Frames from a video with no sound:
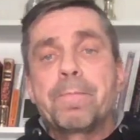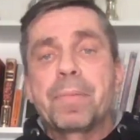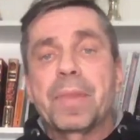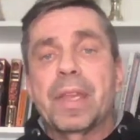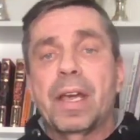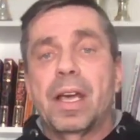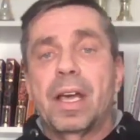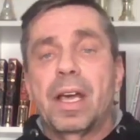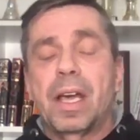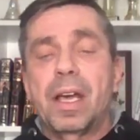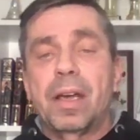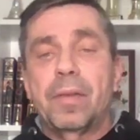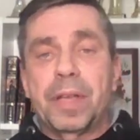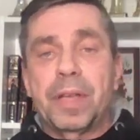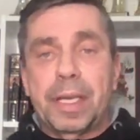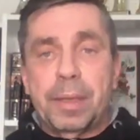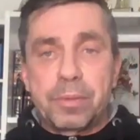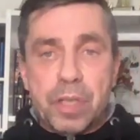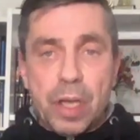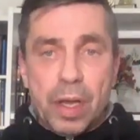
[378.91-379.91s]

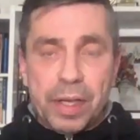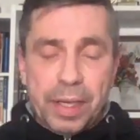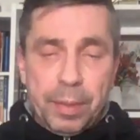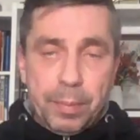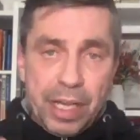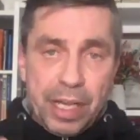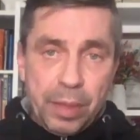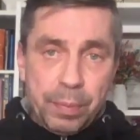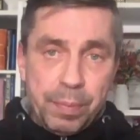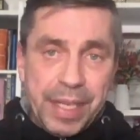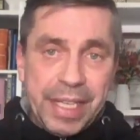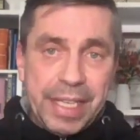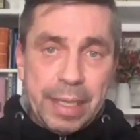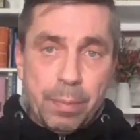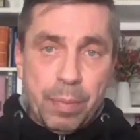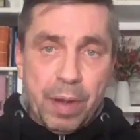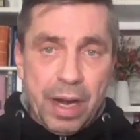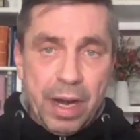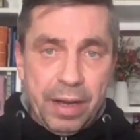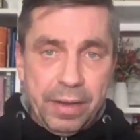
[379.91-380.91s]
when I'm talking about being a
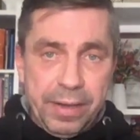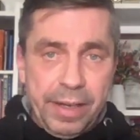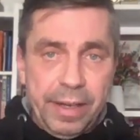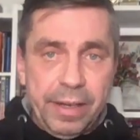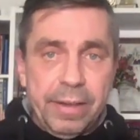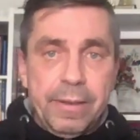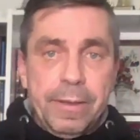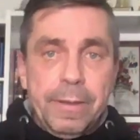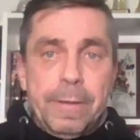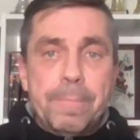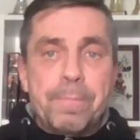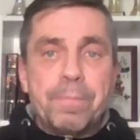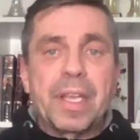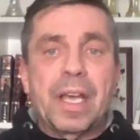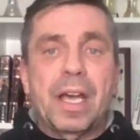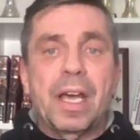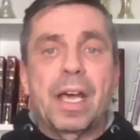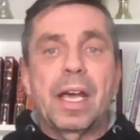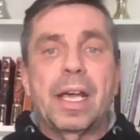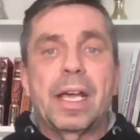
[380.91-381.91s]
partner,
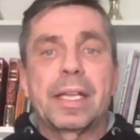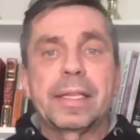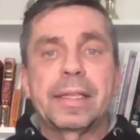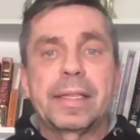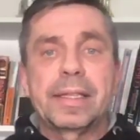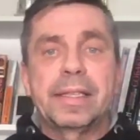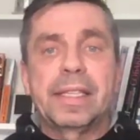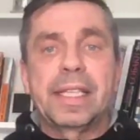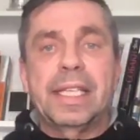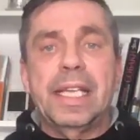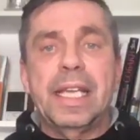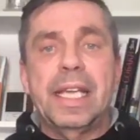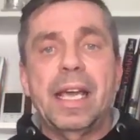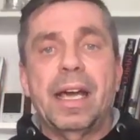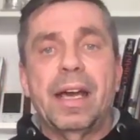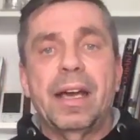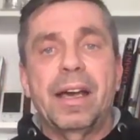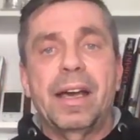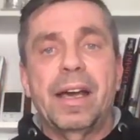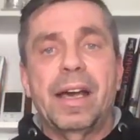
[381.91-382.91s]

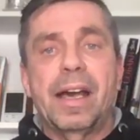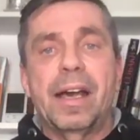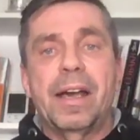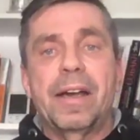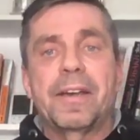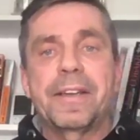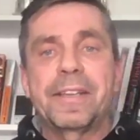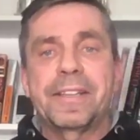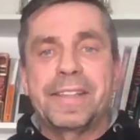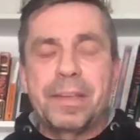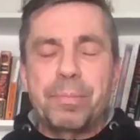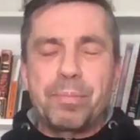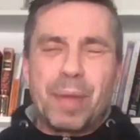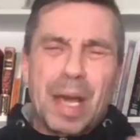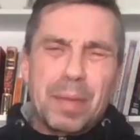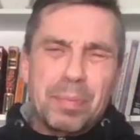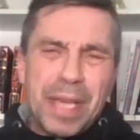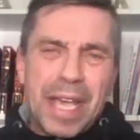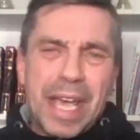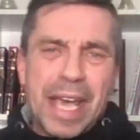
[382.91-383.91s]
the
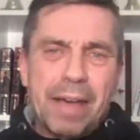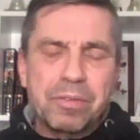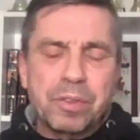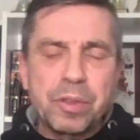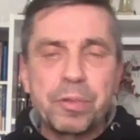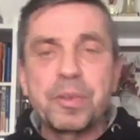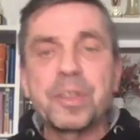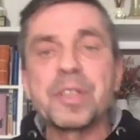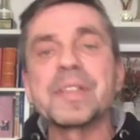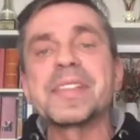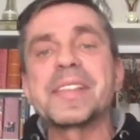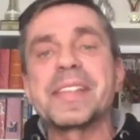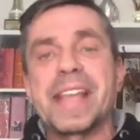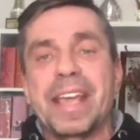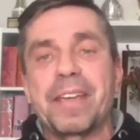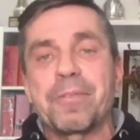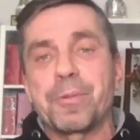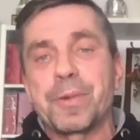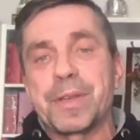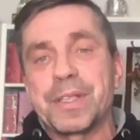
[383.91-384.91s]
puppy have to feel
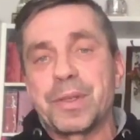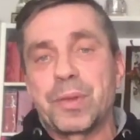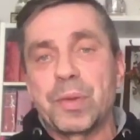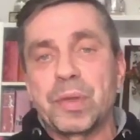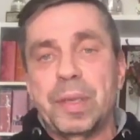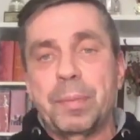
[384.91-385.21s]
safe with you.